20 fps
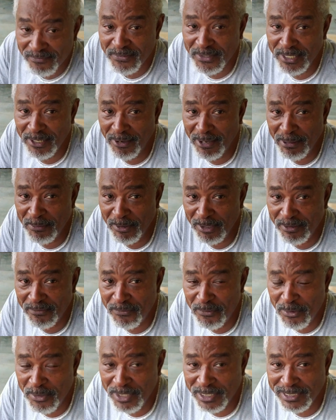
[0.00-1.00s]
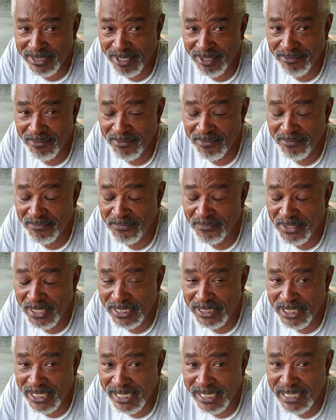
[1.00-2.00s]
For now, I'm going to focus on
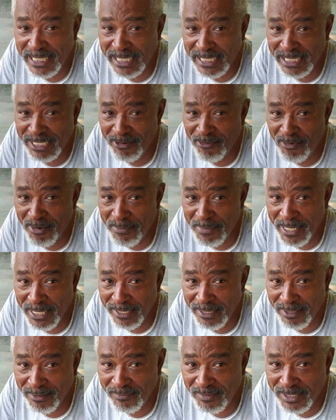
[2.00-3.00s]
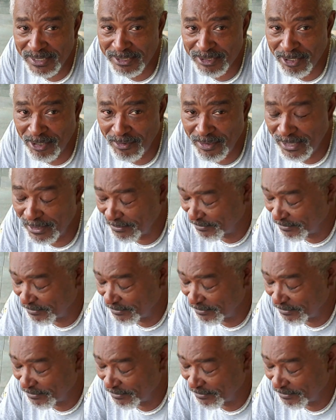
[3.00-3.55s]
finishing cleaning the remainder of this sorrel.